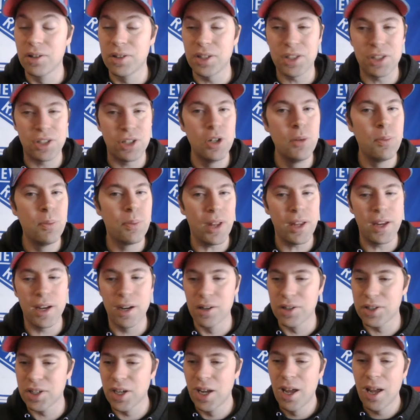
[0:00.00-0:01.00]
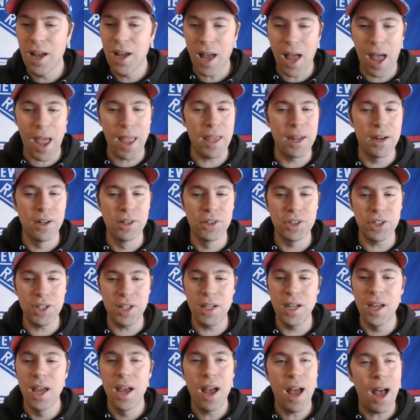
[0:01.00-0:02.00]
Just two players, high
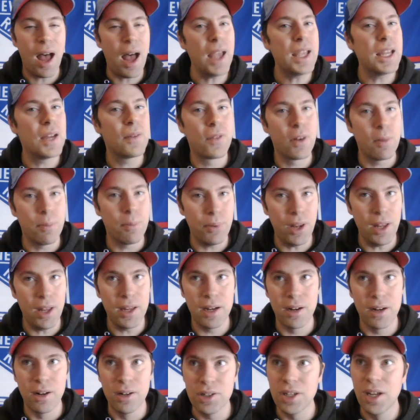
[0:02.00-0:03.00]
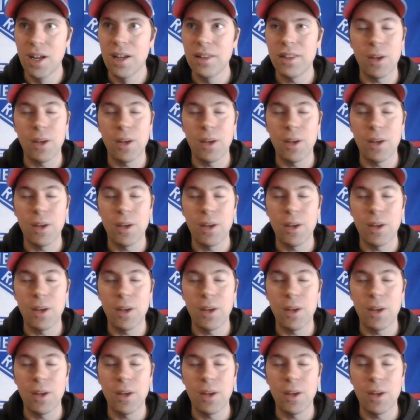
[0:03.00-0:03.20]
energy, high effort players.